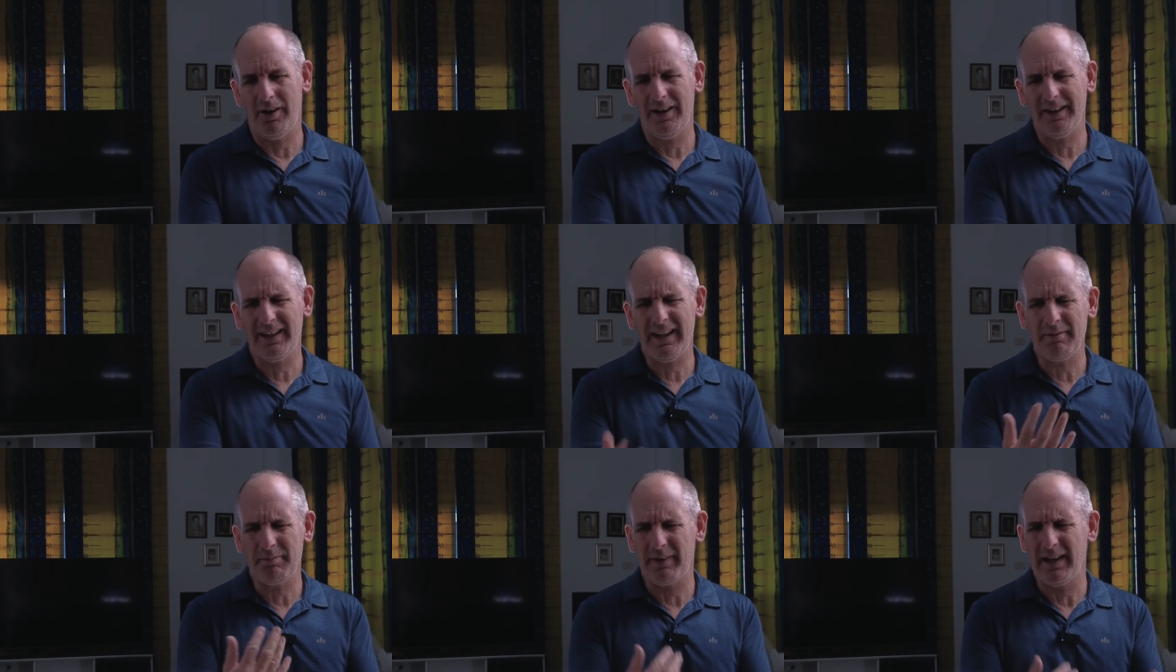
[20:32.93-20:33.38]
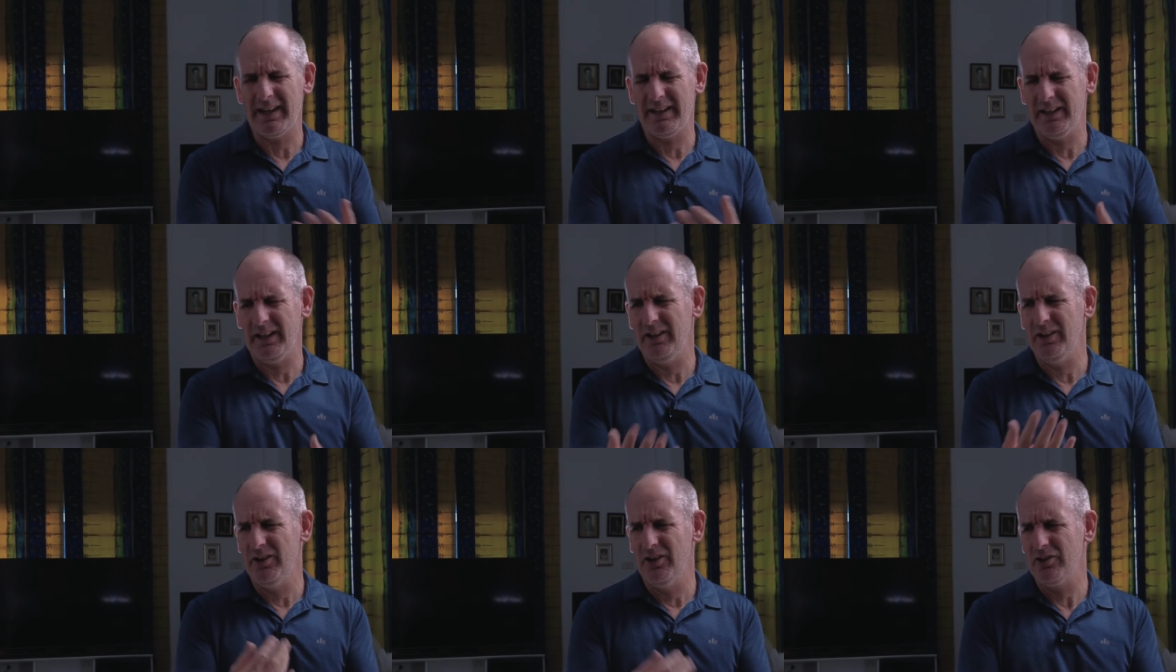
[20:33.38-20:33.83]
I kept getting
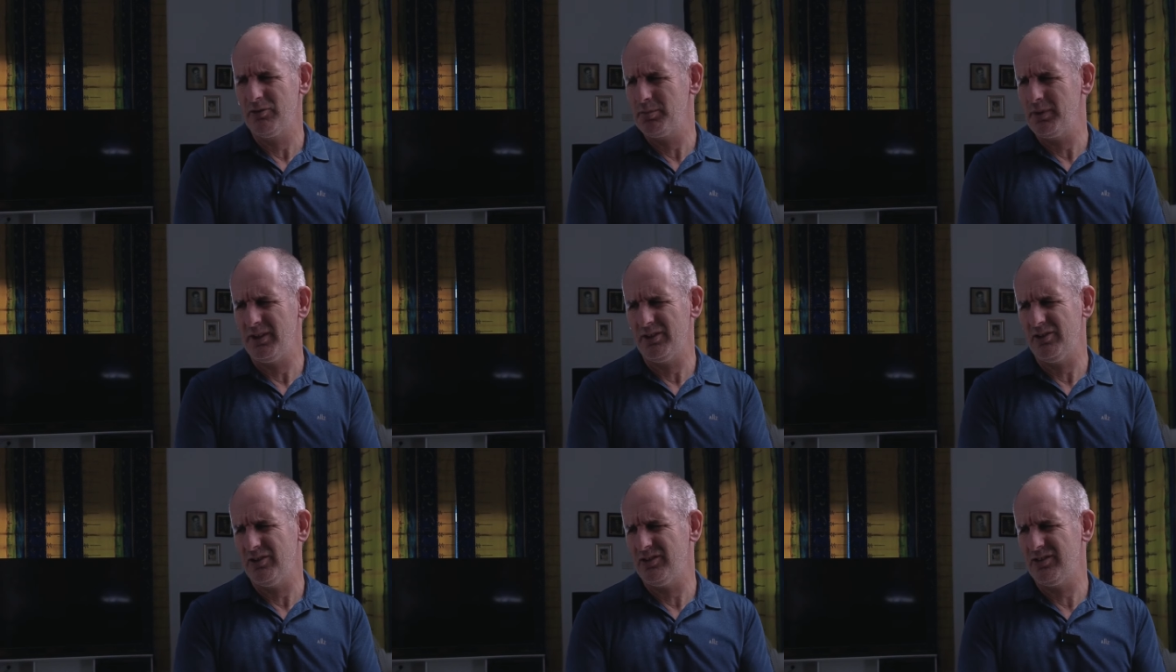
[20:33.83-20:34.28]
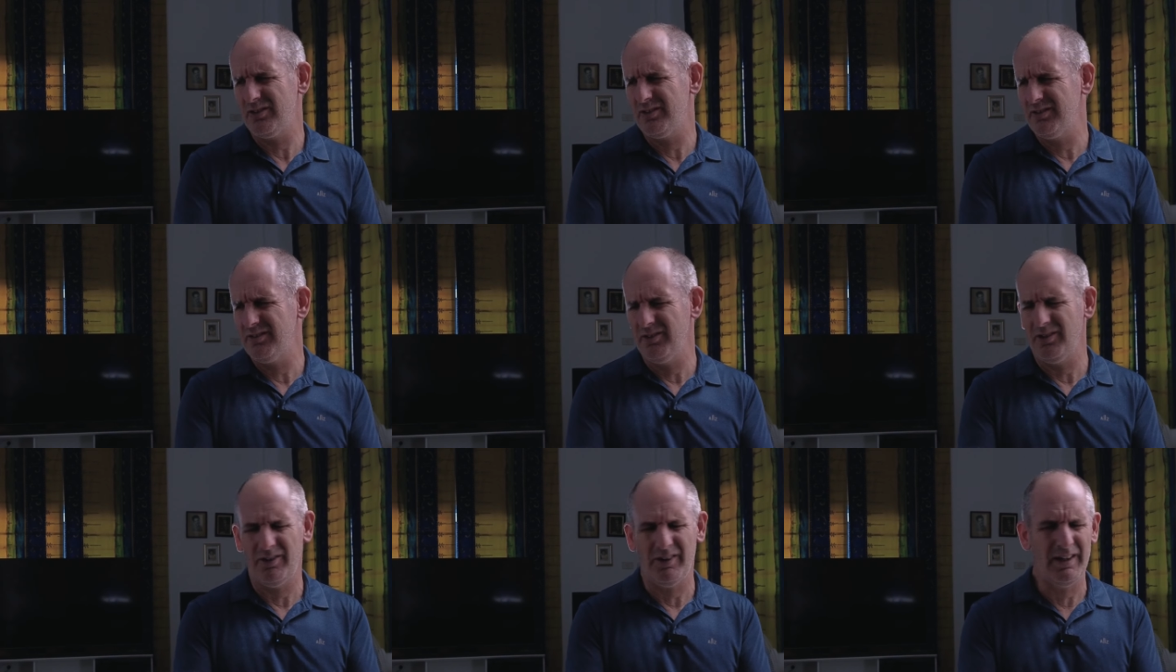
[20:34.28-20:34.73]
alerts, but I just
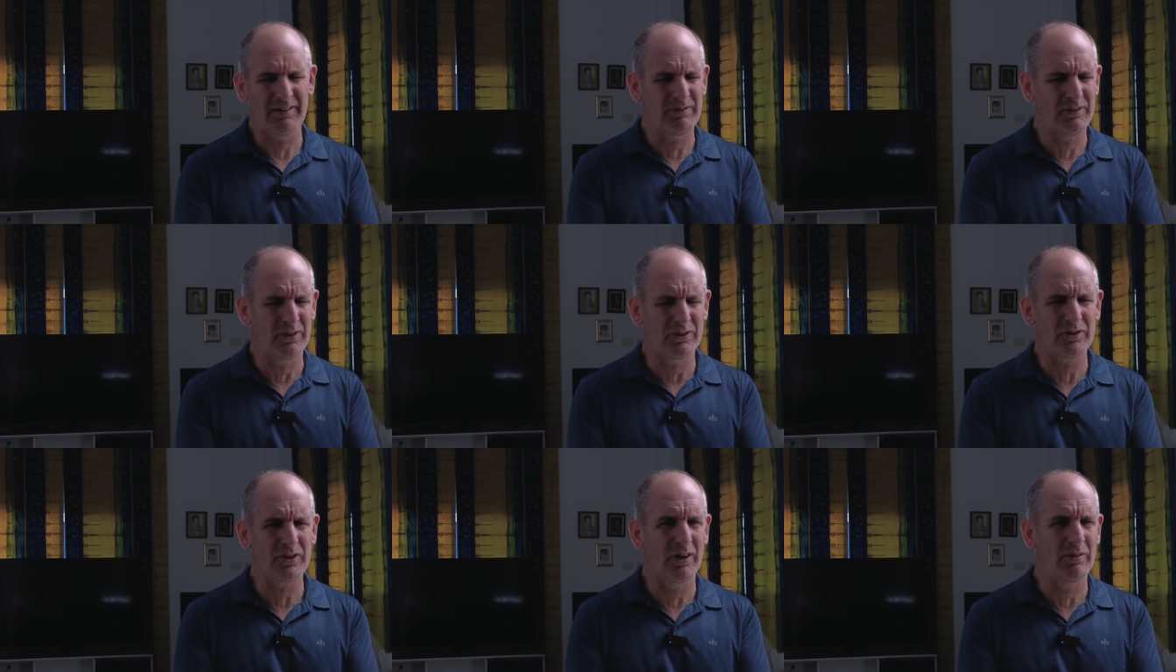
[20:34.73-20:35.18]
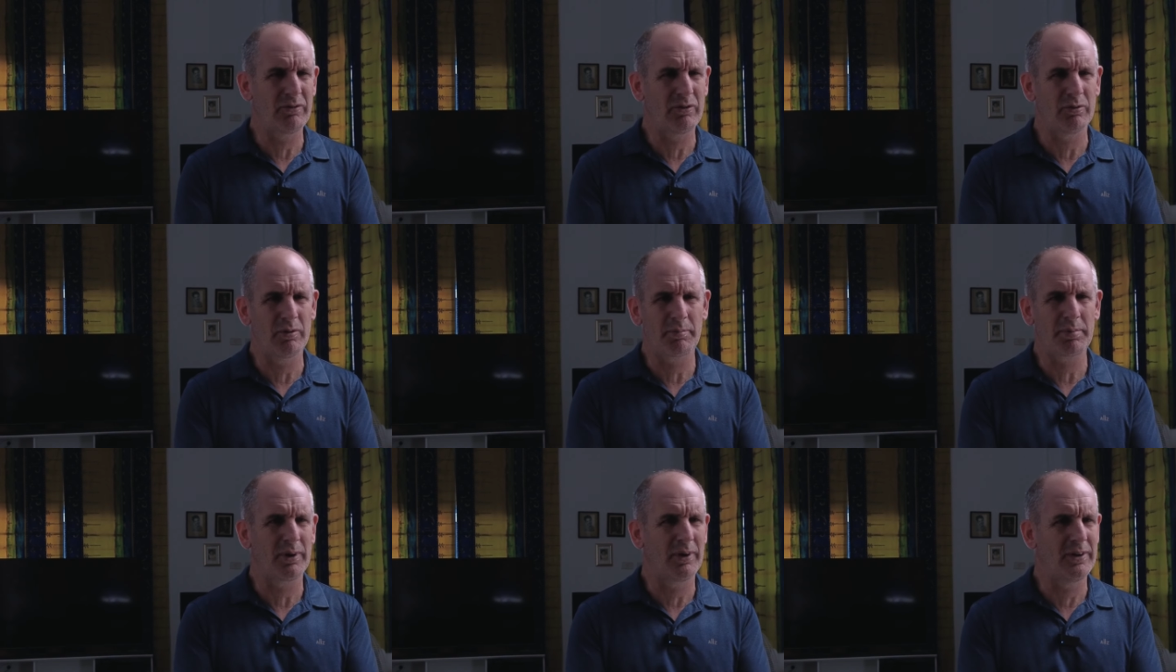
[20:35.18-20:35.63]
oh, I haven't got time to
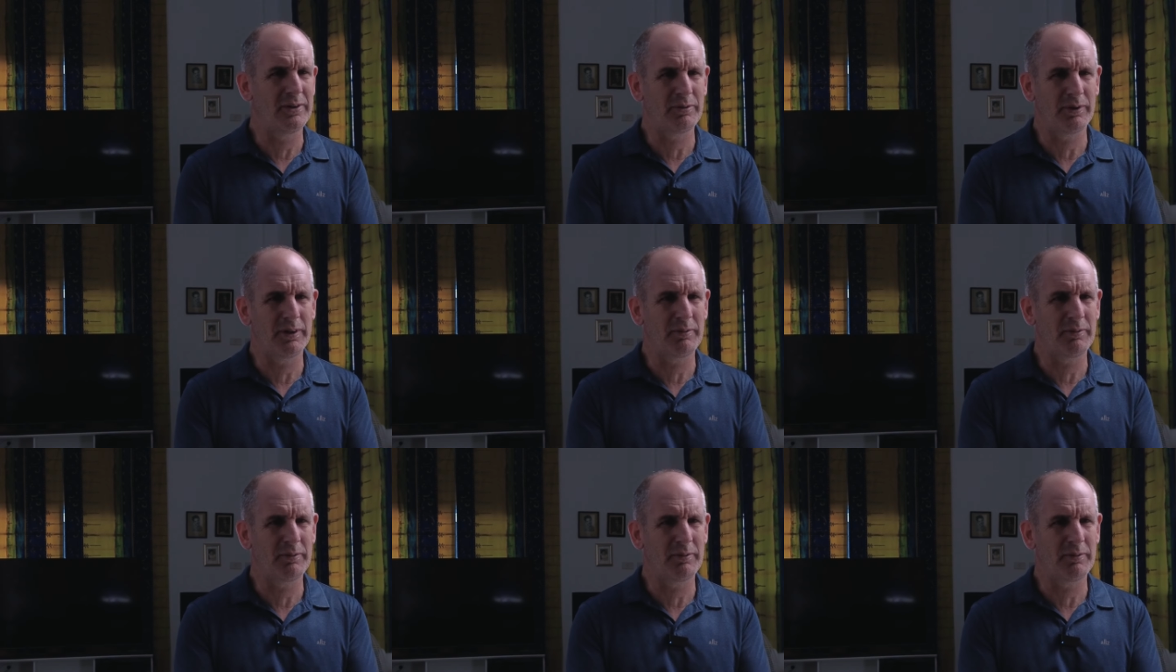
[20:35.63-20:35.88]
reply to